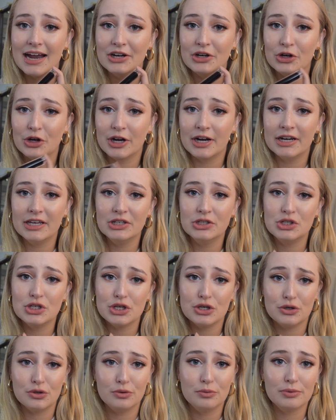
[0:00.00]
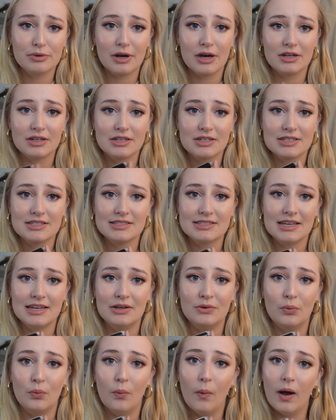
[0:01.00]
and you're getting 2 products
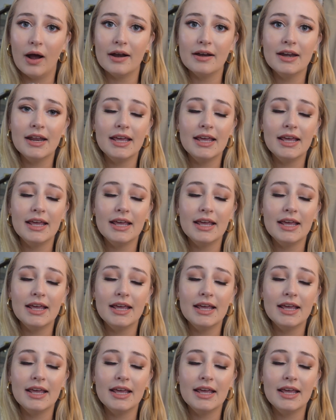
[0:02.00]
in one,